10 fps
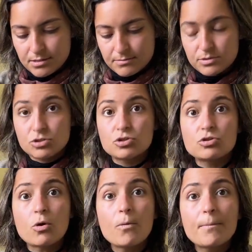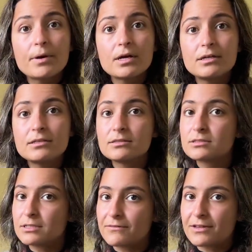soap,
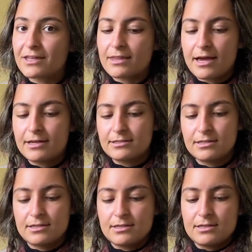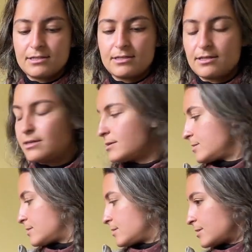stuff like that.
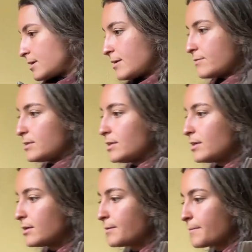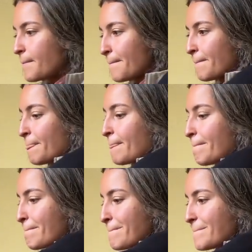I have in here.
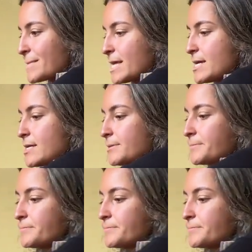And then